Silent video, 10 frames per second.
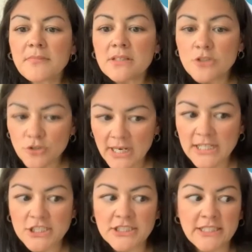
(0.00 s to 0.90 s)

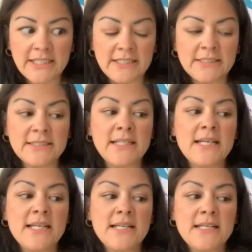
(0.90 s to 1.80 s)
tragedies
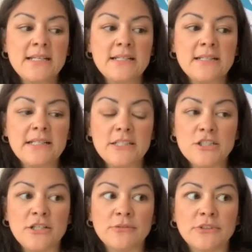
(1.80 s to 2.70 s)
in
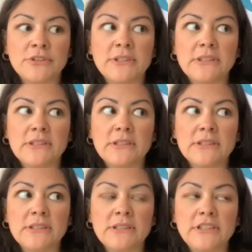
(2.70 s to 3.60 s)
general,
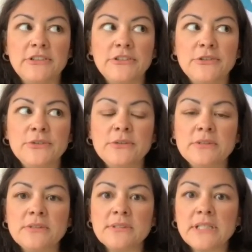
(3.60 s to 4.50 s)

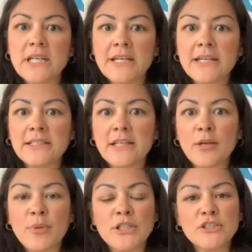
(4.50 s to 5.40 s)
you get
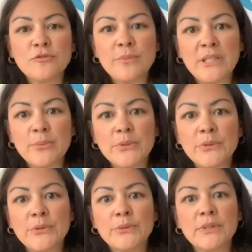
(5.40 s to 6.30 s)
a bunch of people
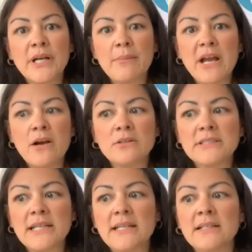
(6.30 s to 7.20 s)
who will come out
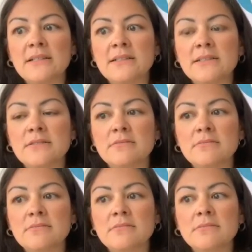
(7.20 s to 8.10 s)
and
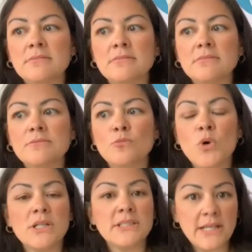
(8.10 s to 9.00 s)

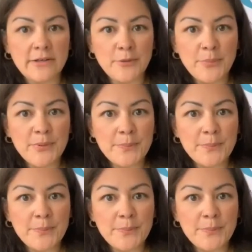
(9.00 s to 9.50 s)
want to help,